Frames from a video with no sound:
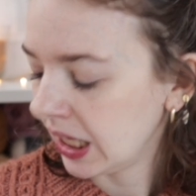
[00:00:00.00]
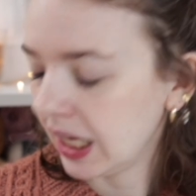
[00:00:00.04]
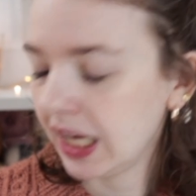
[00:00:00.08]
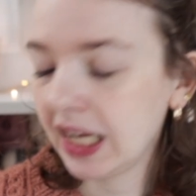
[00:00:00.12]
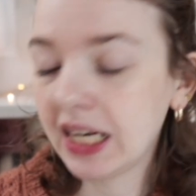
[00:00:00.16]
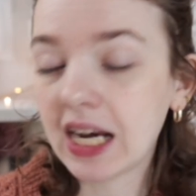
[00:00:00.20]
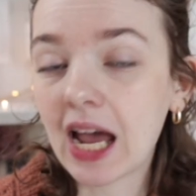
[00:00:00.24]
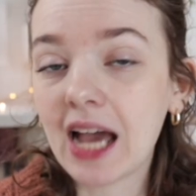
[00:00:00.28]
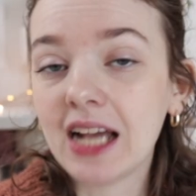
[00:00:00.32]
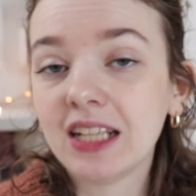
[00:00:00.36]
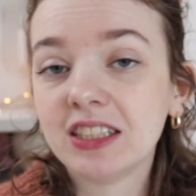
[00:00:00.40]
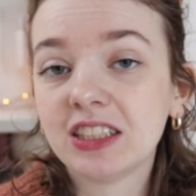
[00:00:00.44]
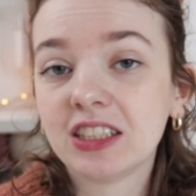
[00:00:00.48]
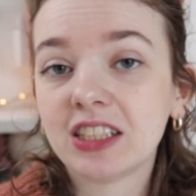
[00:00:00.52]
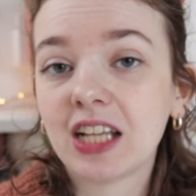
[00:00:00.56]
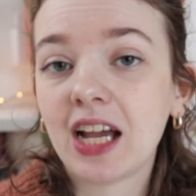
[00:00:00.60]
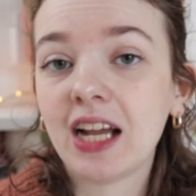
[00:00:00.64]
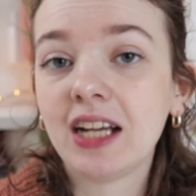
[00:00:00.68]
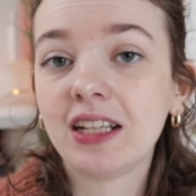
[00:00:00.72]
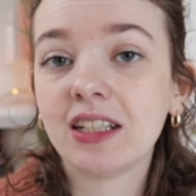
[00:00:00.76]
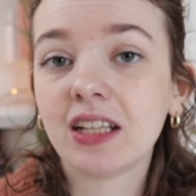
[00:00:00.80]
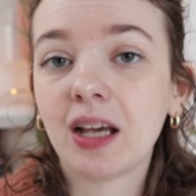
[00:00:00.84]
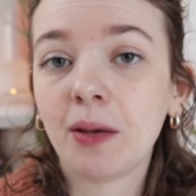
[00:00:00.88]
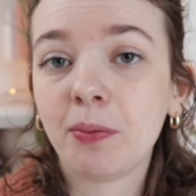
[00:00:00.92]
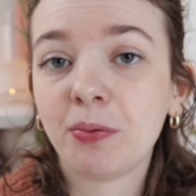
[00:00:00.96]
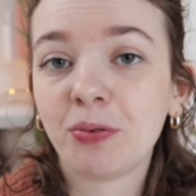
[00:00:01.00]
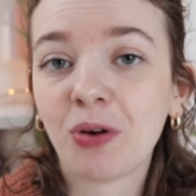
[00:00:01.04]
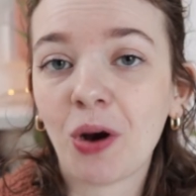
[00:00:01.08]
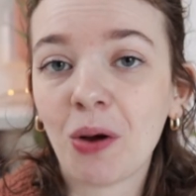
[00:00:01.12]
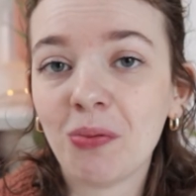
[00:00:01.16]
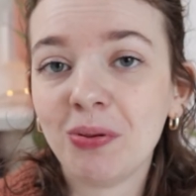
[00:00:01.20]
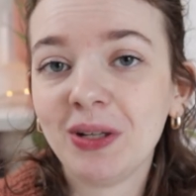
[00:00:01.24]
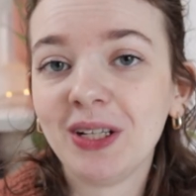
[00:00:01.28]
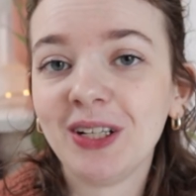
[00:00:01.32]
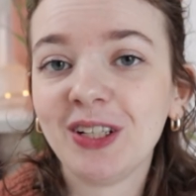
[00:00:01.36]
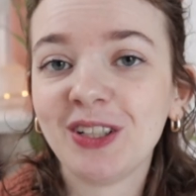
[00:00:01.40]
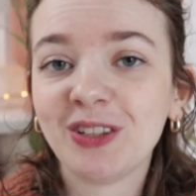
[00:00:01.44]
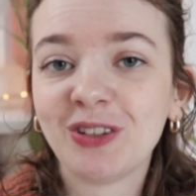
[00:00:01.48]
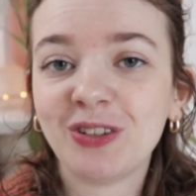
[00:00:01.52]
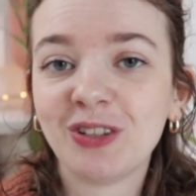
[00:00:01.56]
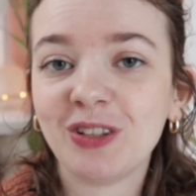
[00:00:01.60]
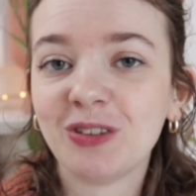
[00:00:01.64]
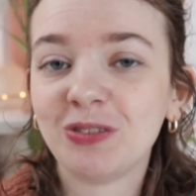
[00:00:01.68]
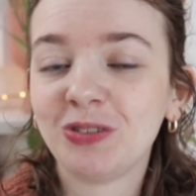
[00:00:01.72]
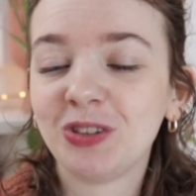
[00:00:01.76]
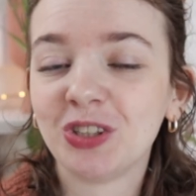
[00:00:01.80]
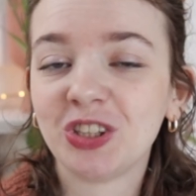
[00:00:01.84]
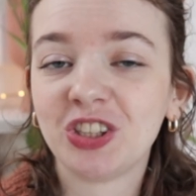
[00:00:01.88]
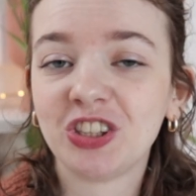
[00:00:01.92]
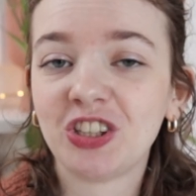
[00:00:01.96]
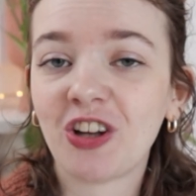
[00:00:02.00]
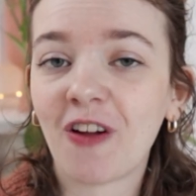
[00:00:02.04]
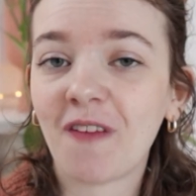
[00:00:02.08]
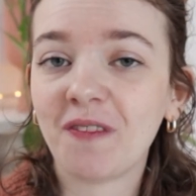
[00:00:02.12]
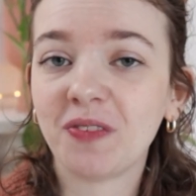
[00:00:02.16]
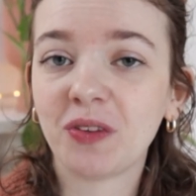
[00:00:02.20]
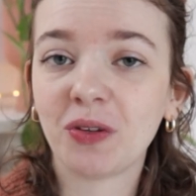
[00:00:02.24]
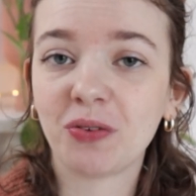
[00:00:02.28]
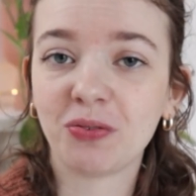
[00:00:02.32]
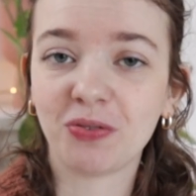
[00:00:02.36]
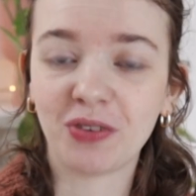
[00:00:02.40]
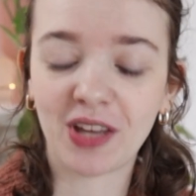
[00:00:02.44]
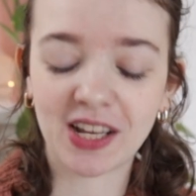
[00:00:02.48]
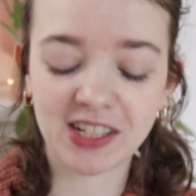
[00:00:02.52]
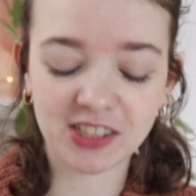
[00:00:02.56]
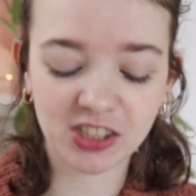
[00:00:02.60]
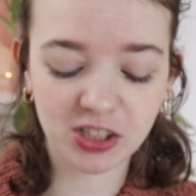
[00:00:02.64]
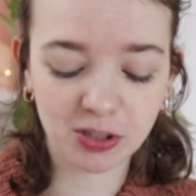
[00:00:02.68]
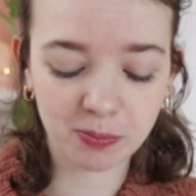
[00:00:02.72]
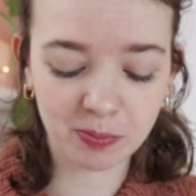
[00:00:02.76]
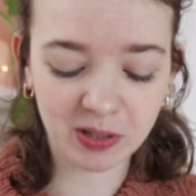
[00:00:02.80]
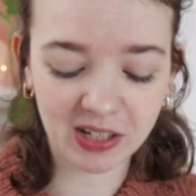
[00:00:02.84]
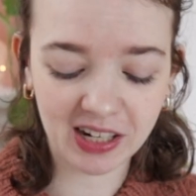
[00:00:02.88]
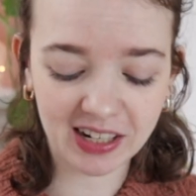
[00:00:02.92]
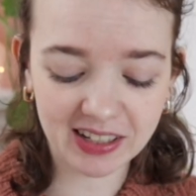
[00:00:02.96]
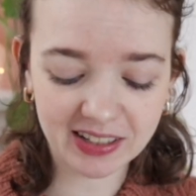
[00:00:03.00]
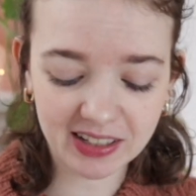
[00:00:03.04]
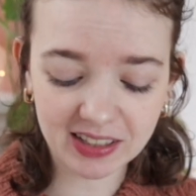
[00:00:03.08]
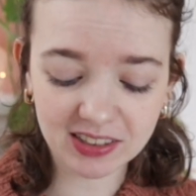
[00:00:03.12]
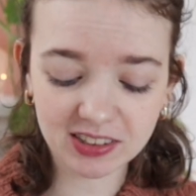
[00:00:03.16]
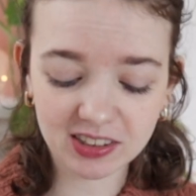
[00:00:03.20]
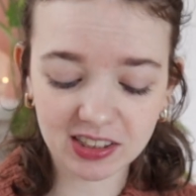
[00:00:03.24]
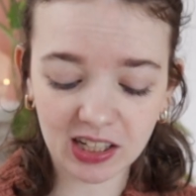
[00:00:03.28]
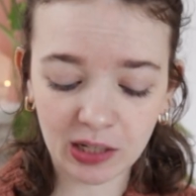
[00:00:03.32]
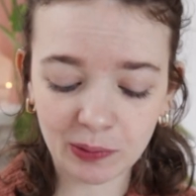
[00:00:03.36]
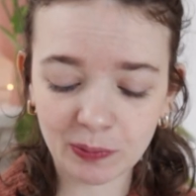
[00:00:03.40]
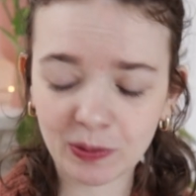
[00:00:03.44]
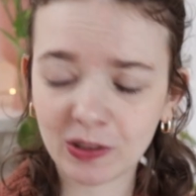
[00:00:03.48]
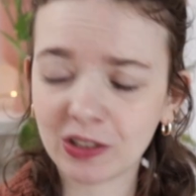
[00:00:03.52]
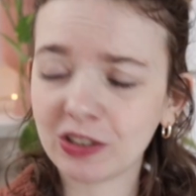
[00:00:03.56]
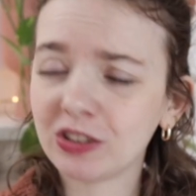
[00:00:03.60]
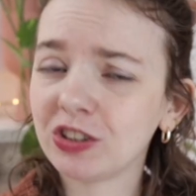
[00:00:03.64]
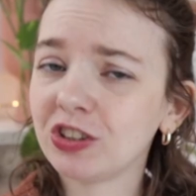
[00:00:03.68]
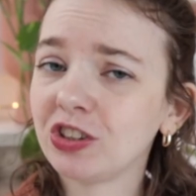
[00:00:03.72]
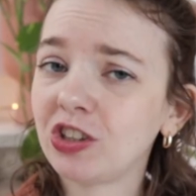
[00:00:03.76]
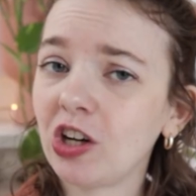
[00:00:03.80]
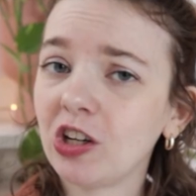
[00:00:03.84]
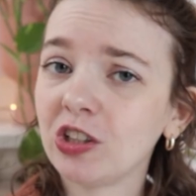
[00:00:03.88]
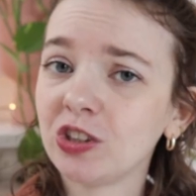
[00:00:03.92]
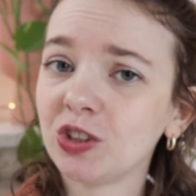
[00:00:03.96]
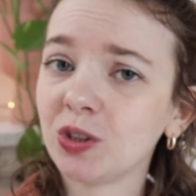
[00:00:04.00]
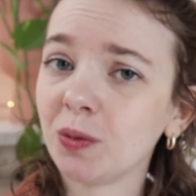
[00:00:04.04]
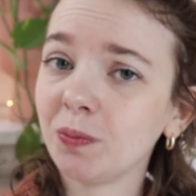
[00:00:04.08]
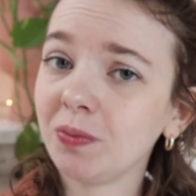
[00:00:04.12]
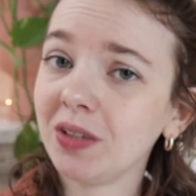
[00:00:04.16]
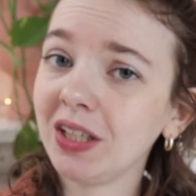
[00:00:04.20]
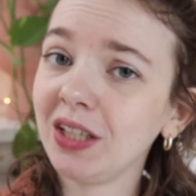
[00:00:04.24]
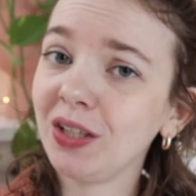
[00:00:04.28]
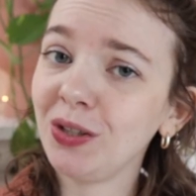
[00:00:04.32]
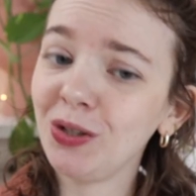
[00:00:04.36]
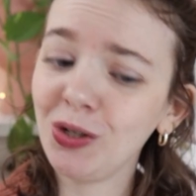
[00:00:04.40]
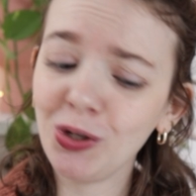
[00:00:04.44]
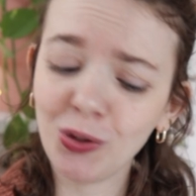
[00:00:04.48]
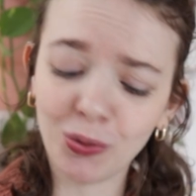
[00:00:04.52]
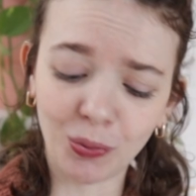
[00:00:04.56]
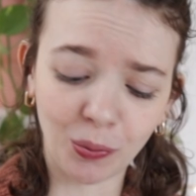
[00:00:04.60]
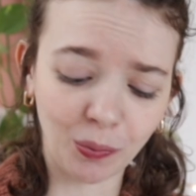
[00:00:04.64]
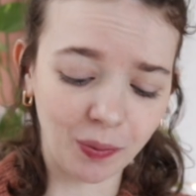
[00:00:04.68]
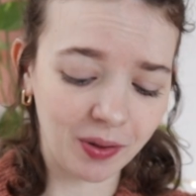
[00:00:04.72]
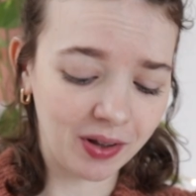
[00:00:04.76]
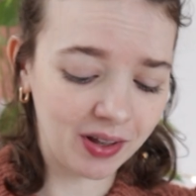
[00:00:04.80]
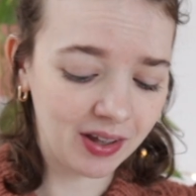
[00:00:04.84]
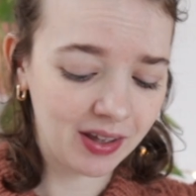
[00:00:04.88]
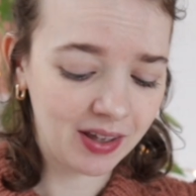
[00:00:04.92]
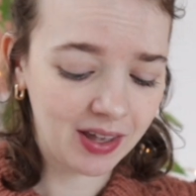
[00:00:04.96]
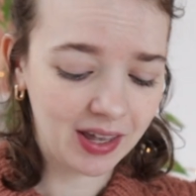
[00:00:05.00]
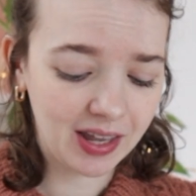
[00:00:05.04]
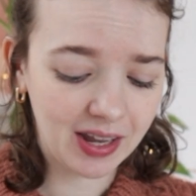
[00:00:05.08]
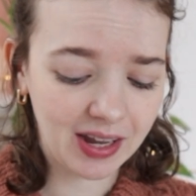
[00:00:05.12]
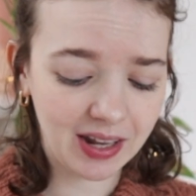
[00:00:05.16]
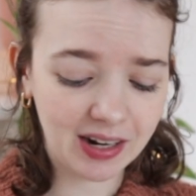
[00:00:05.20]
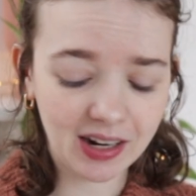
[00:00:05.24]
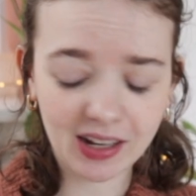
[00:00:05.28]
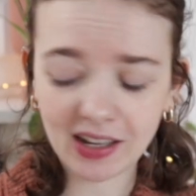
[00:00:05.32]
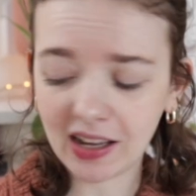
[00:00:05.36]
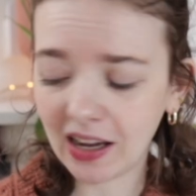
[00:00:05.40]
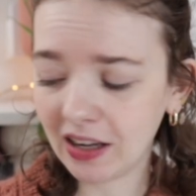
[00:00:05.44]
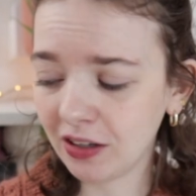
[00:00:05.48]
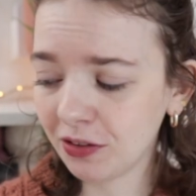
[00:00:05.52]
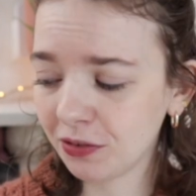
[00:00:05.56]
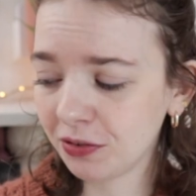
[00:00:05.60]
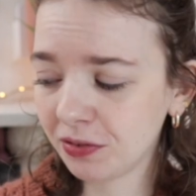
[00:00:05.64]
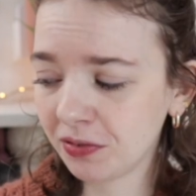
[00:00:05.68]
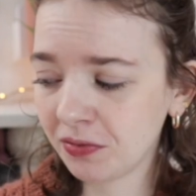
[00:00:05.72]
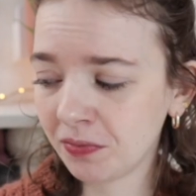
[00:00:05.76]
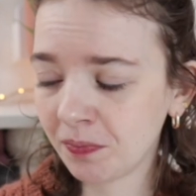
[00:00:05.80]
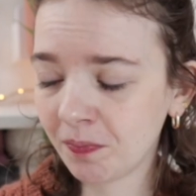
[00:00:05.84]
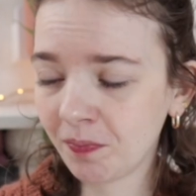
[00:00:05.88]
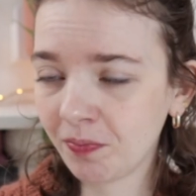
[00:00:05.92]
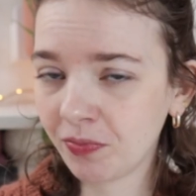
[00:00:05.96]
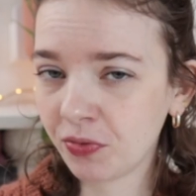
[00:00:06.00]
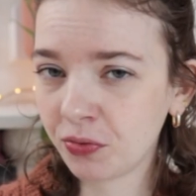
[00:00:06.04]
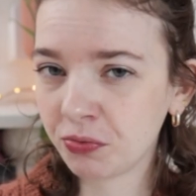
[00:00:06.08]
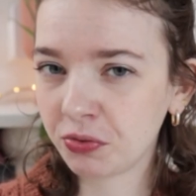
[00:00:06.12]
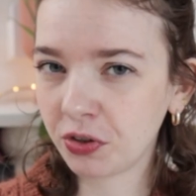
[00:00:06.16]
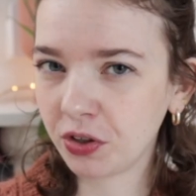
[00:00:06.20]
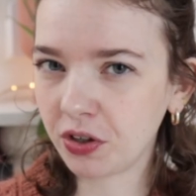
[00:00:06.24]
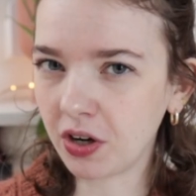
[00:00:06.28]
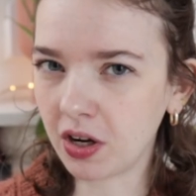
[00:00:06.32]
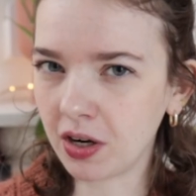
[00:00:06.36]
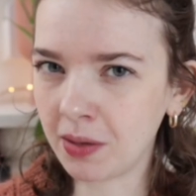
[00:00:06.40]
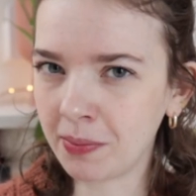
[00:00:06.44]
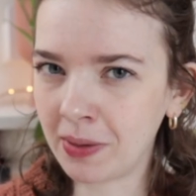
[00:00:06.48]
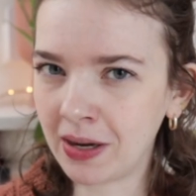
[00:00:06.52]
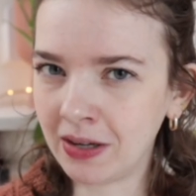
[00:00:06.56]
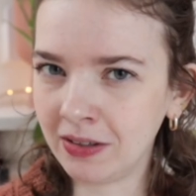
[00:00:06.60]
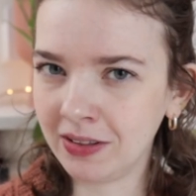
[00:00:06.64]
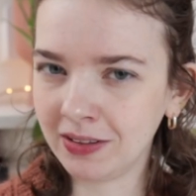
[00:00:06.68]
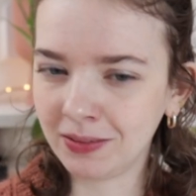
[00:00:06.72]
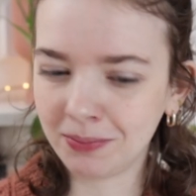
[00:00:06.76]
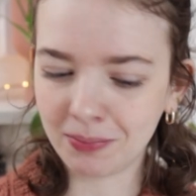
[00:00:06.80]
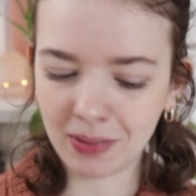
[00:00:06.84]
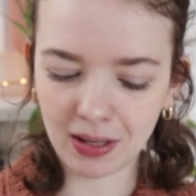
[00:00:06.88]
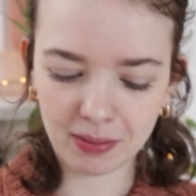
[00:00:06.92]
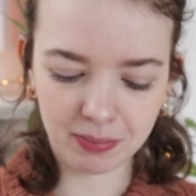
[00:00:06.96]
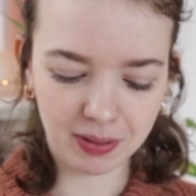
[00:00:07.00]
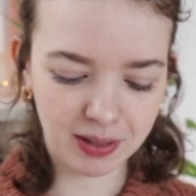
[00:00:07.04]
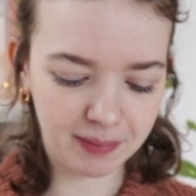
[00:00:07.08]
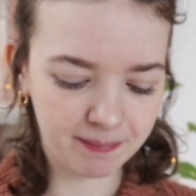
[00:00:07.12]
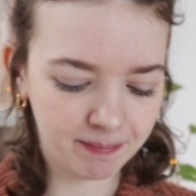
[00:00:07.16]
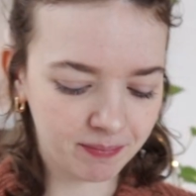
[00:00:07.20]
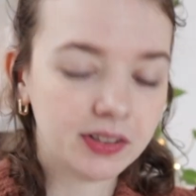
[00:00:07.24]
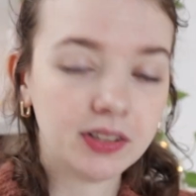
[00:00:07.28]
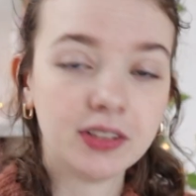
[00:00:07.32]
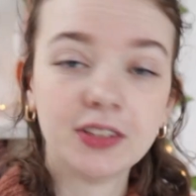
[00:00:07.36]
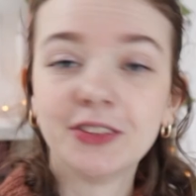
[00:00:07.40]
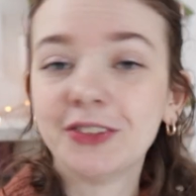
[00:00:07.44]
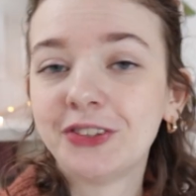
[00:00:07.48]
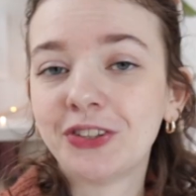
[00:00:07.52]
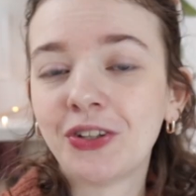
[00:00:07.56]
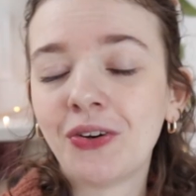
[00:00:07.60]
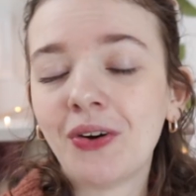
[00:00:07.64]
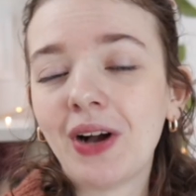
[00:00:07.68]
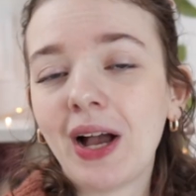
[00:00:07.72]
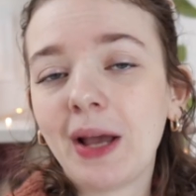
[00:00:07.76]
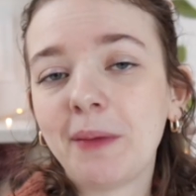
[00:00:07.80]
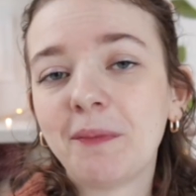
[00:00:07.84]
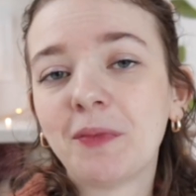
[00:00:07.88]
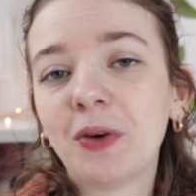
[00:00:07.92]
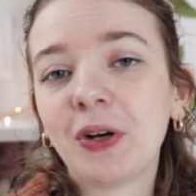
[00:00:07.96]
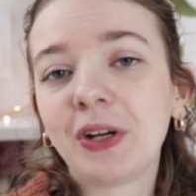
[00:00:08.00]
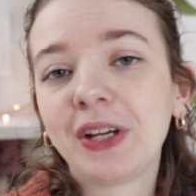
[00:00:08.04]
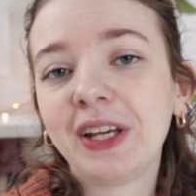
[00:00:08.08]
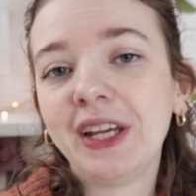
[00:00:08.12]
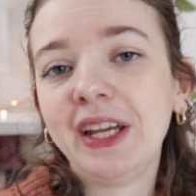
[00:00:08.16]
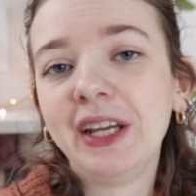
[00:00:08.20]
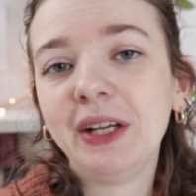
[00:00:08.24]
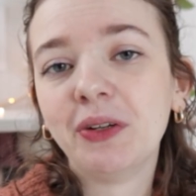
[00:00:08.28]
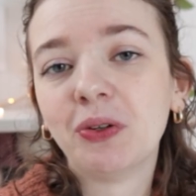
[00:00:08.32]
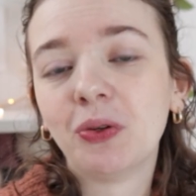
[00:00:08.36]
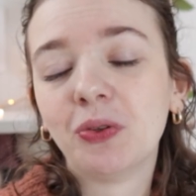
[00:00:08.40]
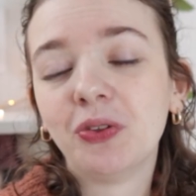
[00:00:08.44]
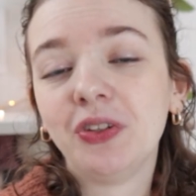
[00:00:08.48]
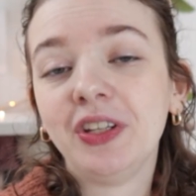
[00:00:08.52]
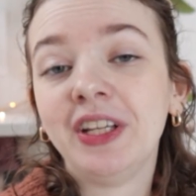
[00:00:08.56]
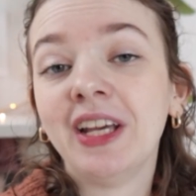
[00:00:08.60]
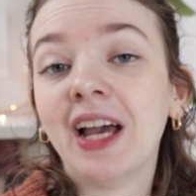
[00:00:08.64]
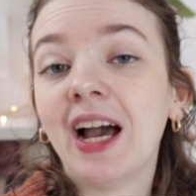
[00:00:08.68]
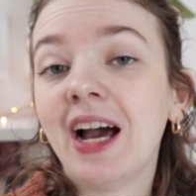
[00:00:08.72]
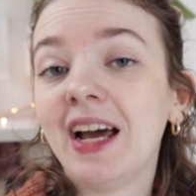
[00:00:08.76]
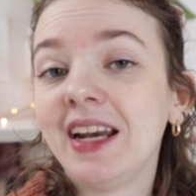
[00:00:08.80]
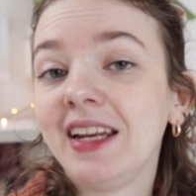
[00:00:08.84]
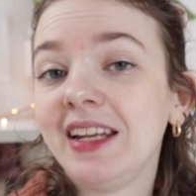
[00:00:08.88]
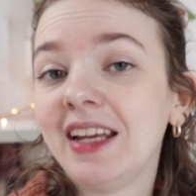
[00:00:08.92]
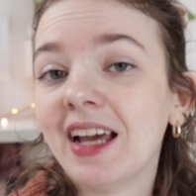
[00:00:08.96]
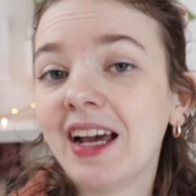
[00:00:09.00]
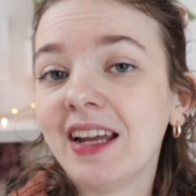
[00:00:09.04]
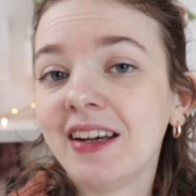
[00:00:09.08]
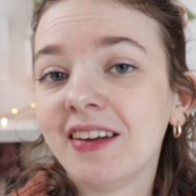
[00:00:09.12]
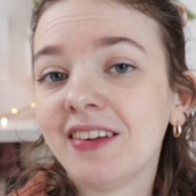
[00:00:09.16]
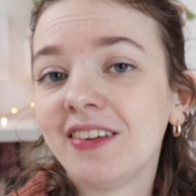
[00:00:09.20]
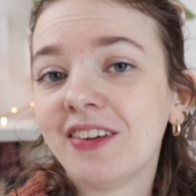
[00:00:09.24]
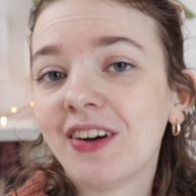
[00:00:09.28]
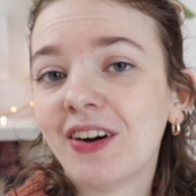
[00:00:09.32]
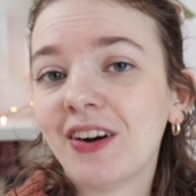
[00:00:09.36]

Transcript: In hindsight, I probably could have just done the vest, but I guess I wanted to start something new, and I kind of forgot about it maybe. So I'm working on the Ariana